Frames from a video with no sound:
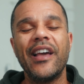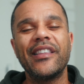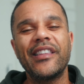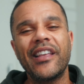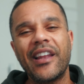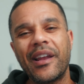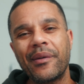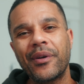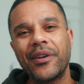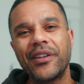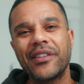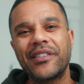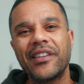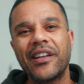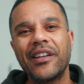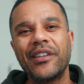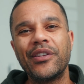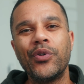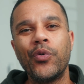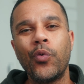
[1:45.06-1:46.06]
and then I'm gonna
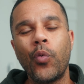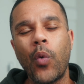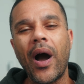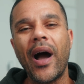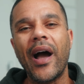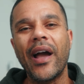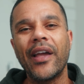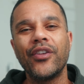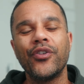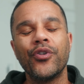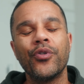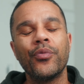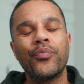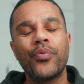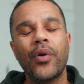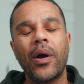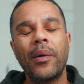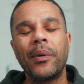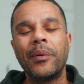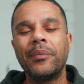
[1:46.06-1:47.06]
tell you why you're
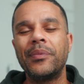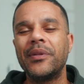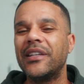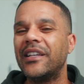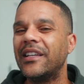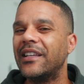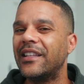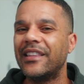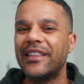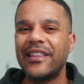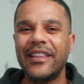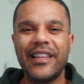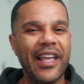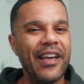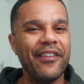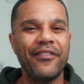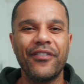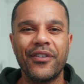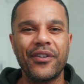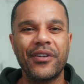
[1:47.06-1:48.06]
probably
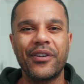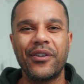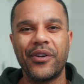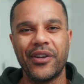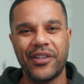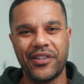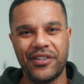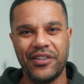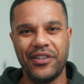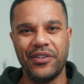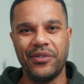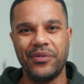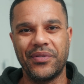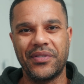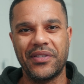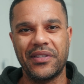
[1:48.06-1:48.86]
never going to use